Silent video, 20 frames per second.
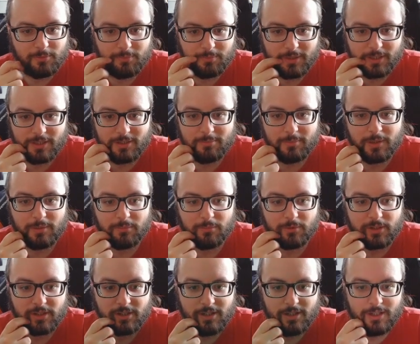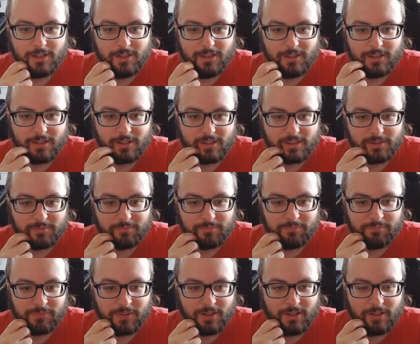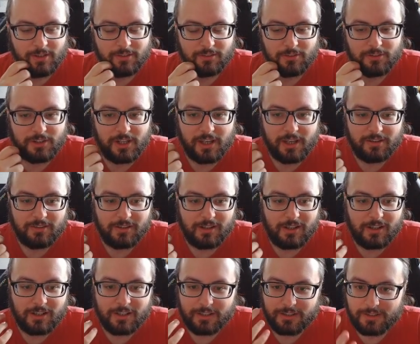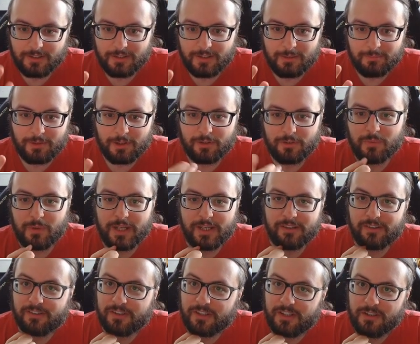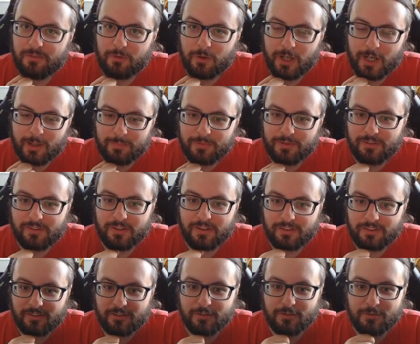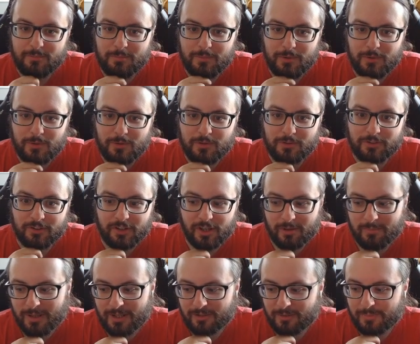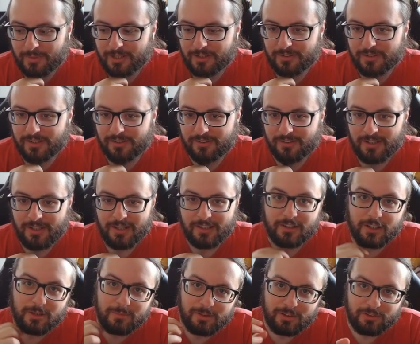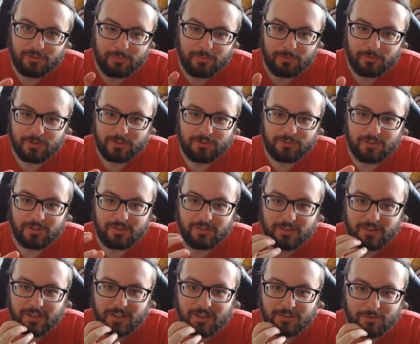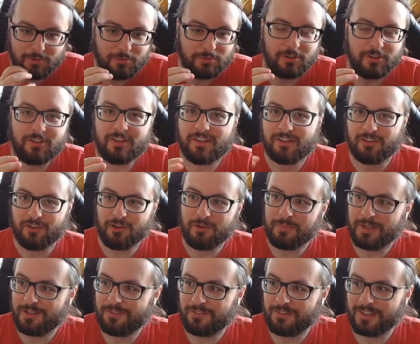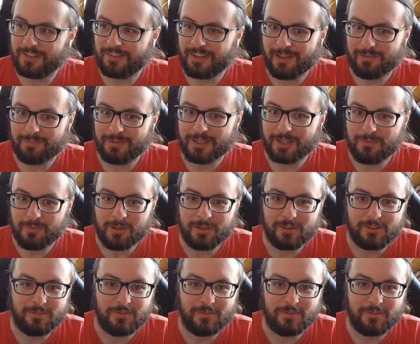BE memory. Um, so yeah, I am going to wait and see what happens. There's still more to come out about this. It's going to be super interesting. It's cool to see so many things happening at once for